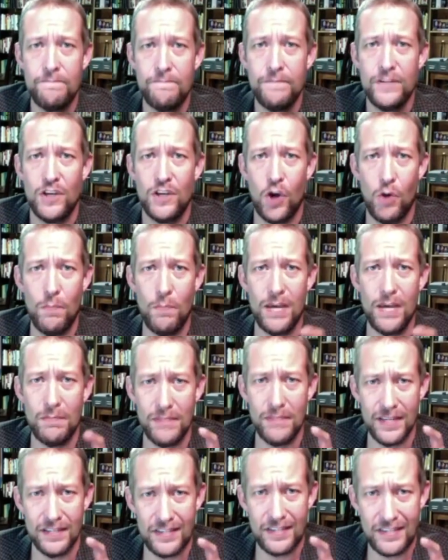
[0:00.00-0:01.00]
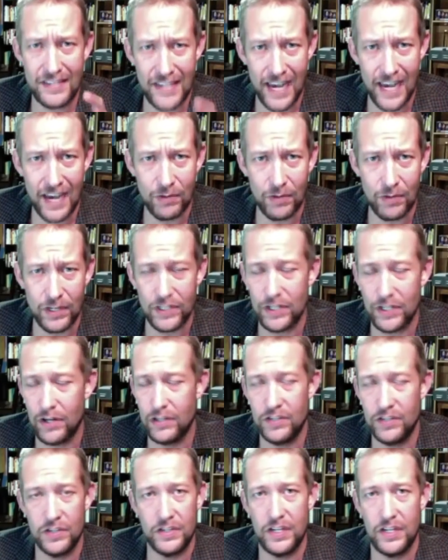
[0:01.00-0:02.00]
Go make me a sandwich. No,
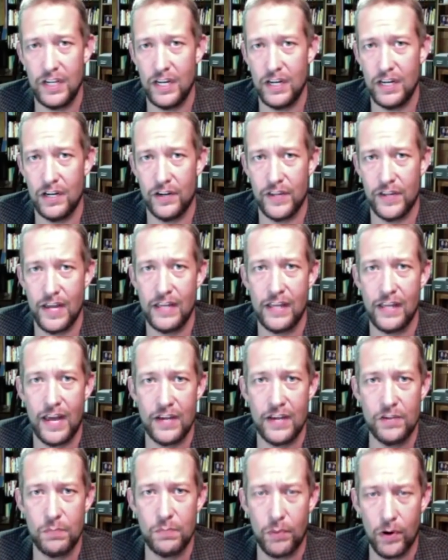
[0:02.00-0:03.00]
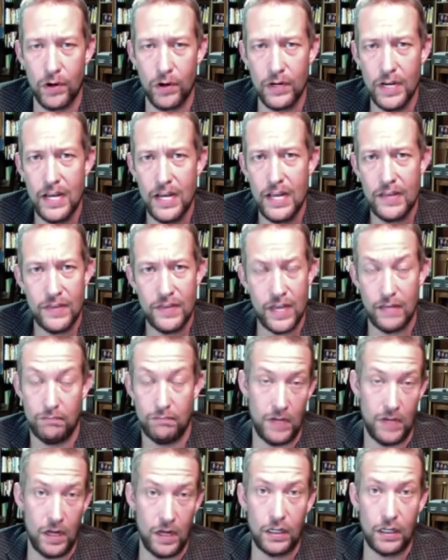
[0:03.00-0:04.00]
just kidding on that last part.
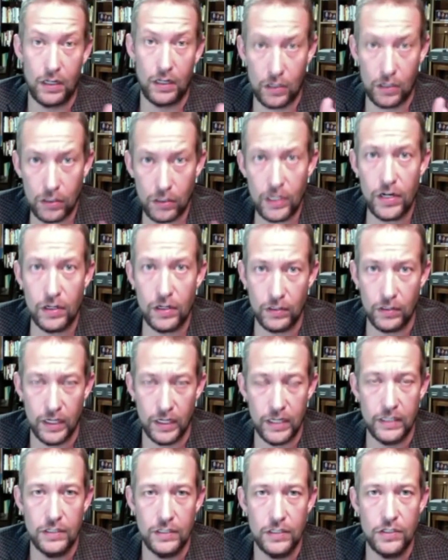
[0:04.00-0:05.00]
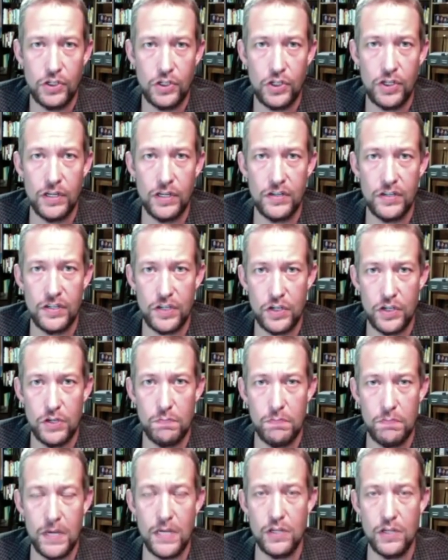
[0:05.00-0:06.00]
Clearly, she is
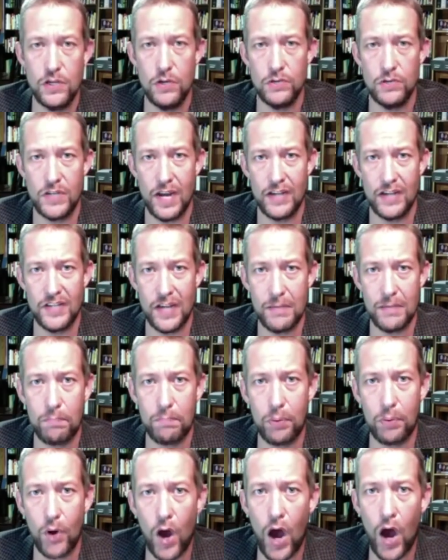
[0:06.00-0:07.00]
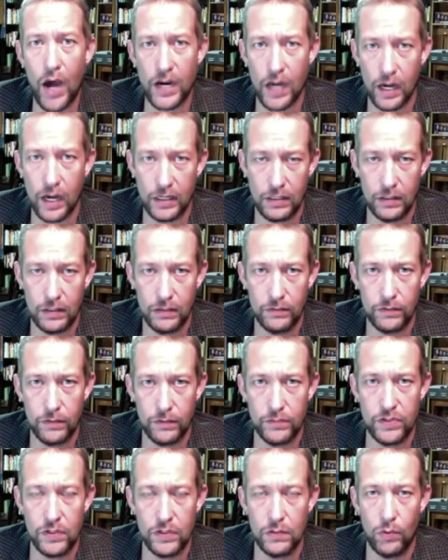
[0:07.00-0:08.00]
being used as a product
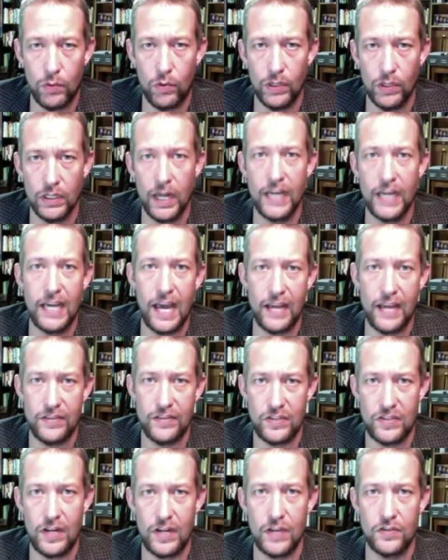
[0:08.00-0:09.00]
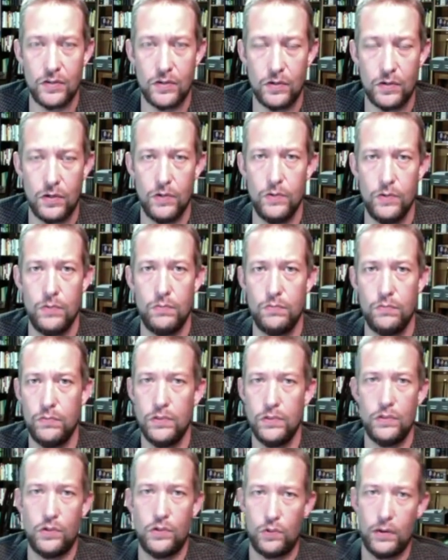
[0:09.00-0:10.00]
from someone like Ed Stetzer, who
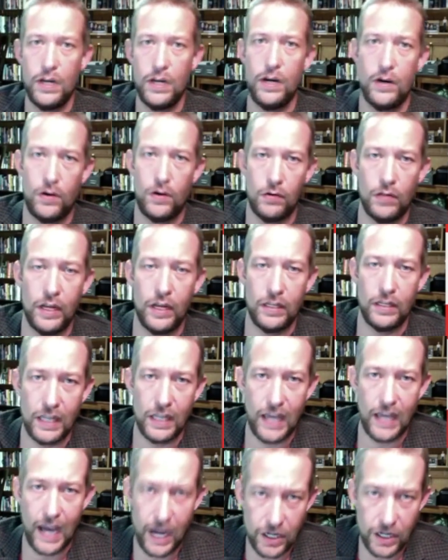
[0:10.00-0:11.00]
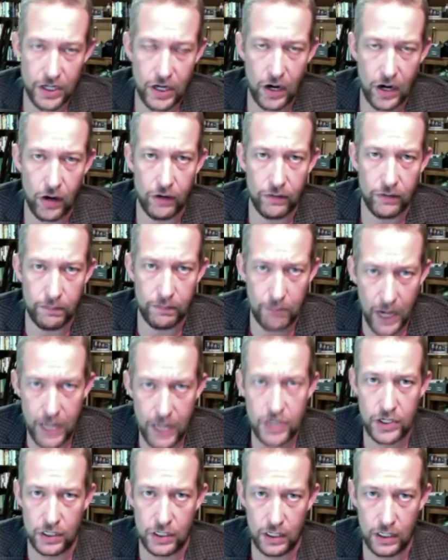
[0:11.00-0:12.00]
treated her like the cash cow of
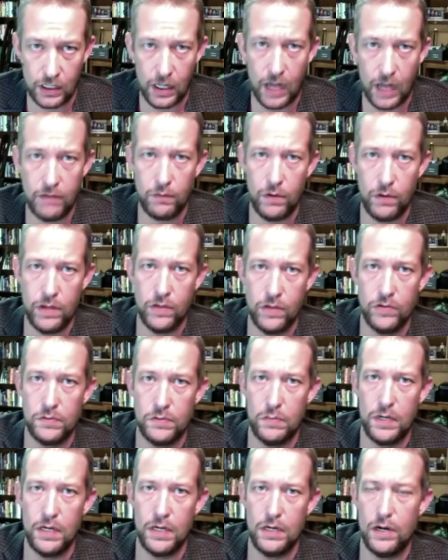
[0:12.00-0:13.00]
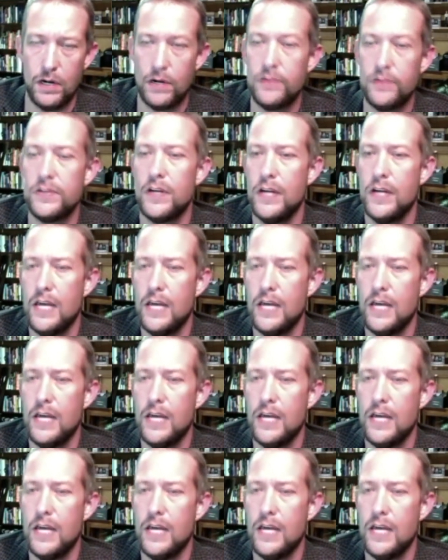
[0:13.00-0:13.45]
Bashan at LifeWay those many years.